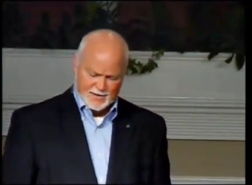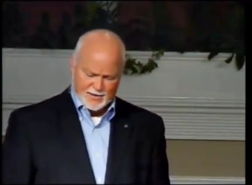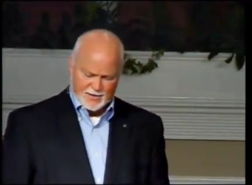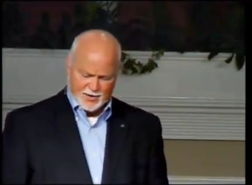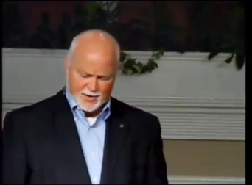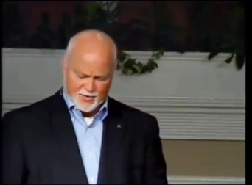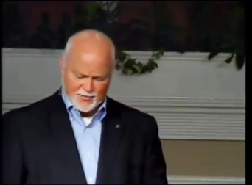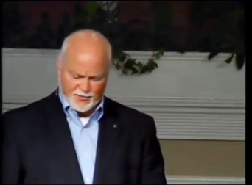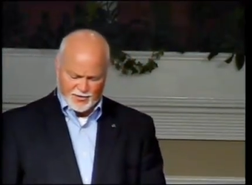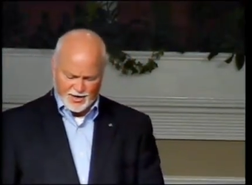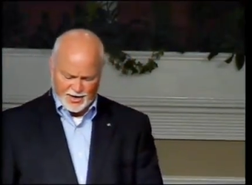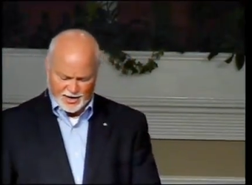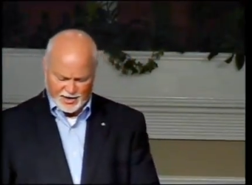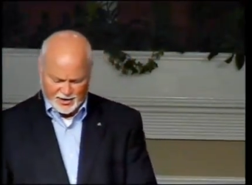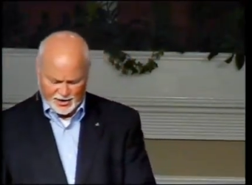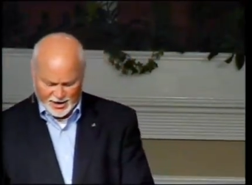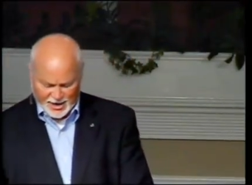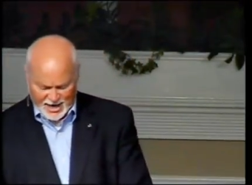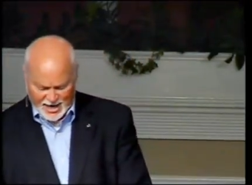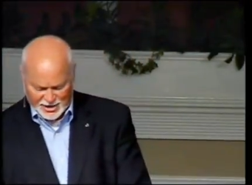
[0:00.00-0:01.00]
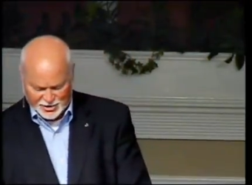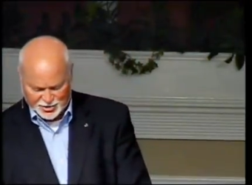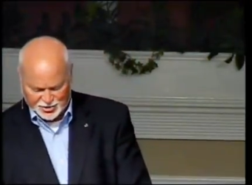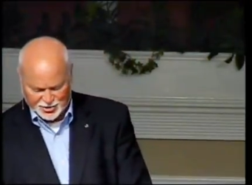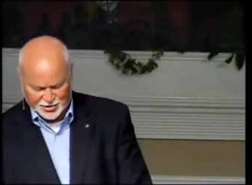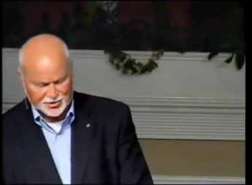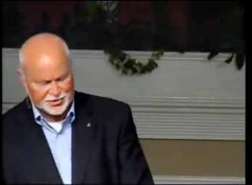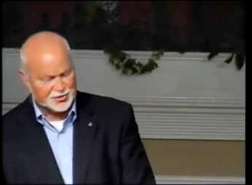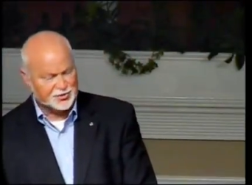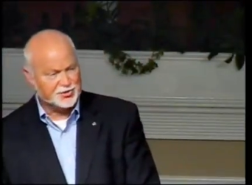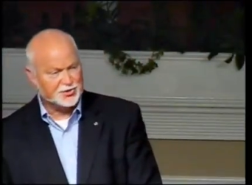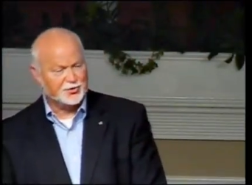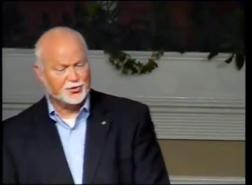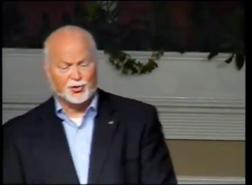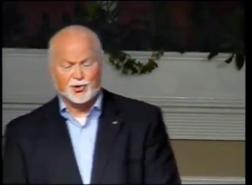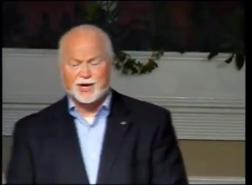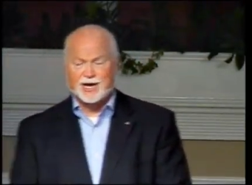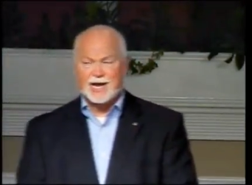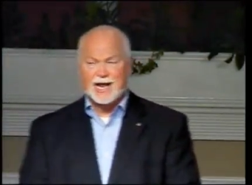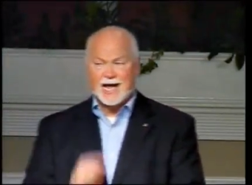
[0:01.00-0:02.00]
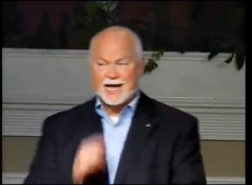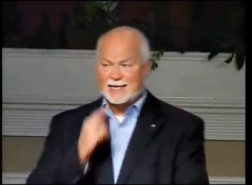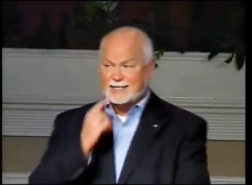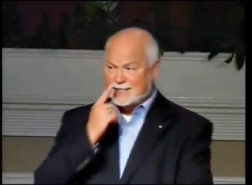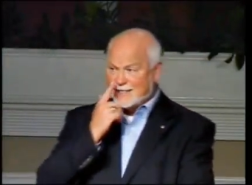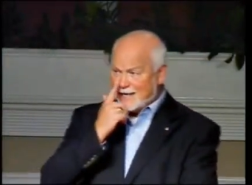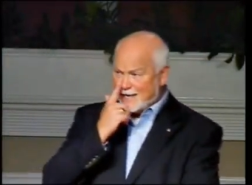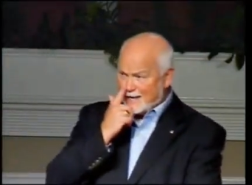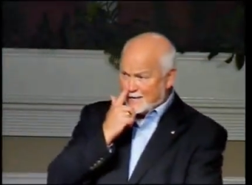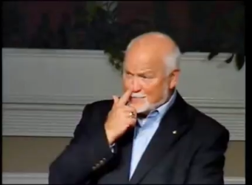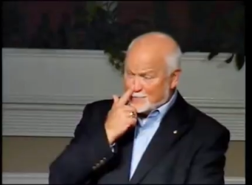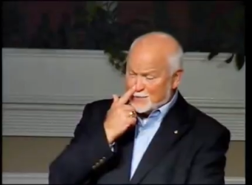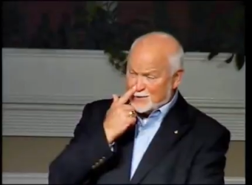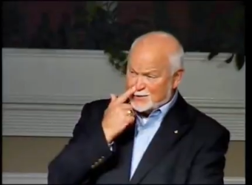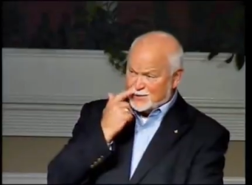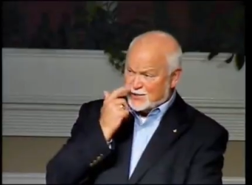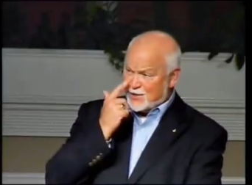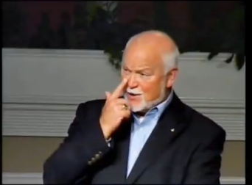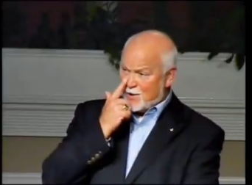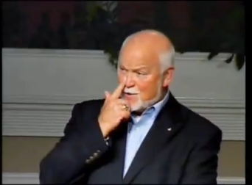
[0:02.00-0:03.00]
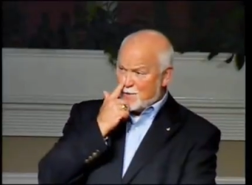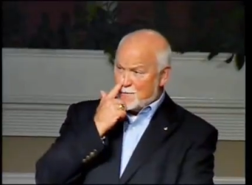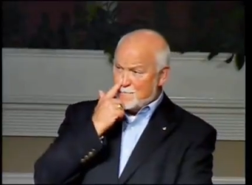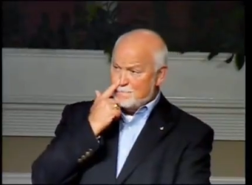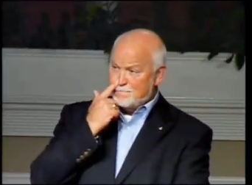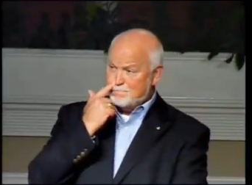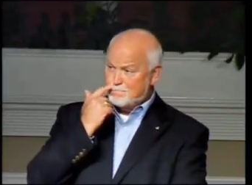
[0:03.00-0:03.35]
Over in Colossians 3:19, we saw